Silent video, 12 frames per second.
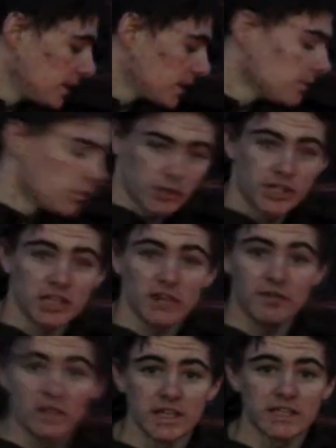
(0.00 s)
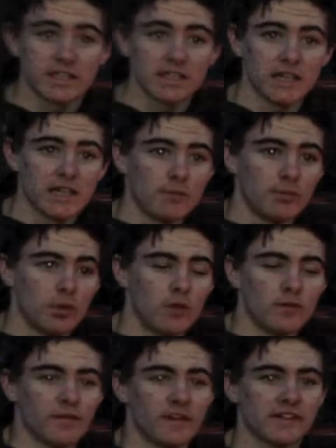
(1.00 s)
you can put chili flakes in it, you can put
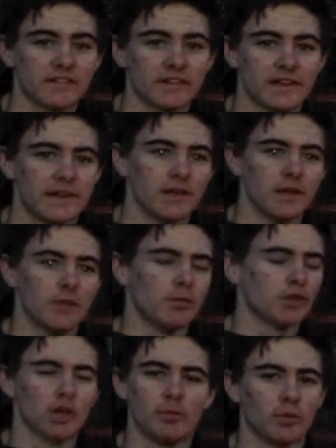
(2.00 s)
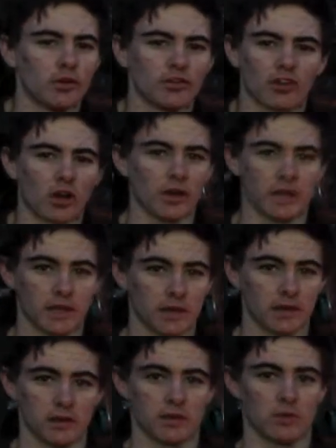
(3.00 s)
other things in it, but don't put the salt in it,
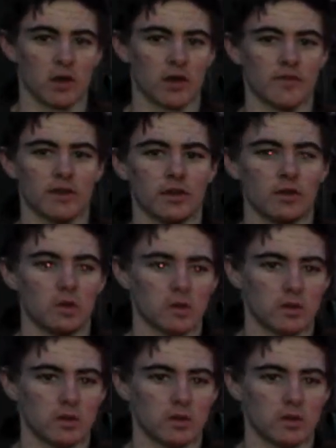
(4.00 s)
whatever you do.